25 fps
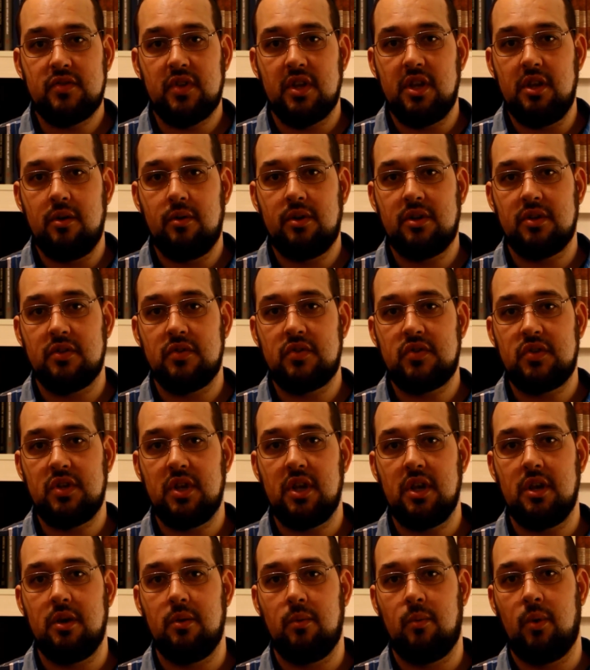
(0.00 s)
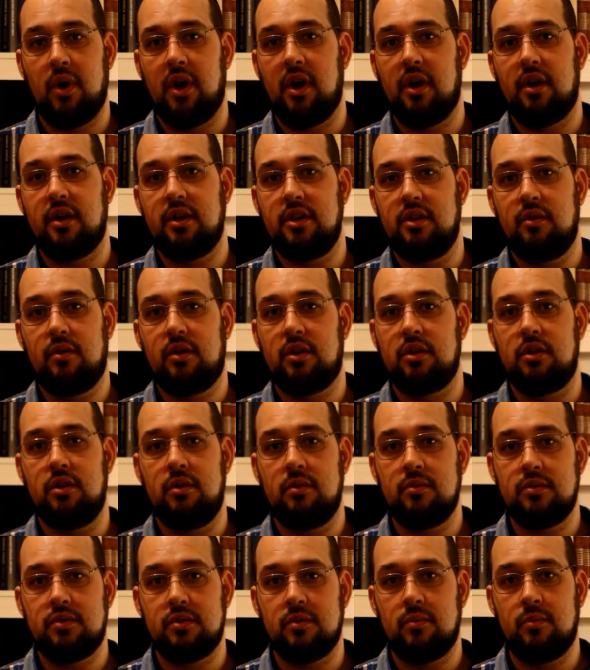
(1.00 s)
that you can see where you can
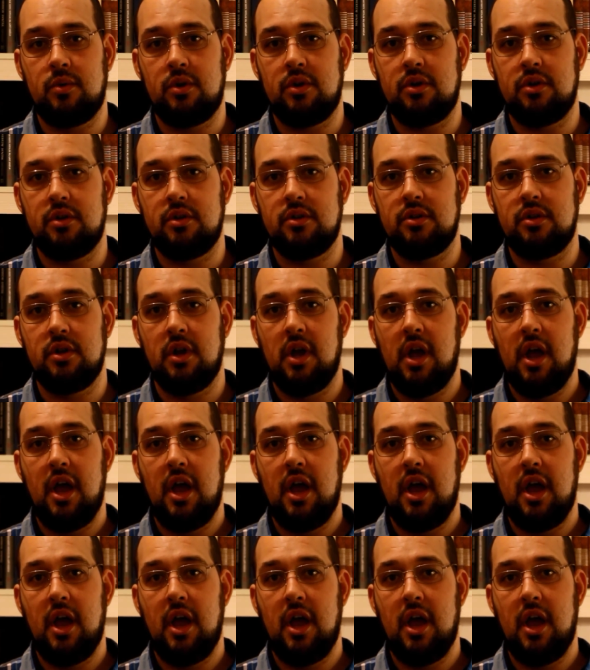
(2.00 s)
use a word,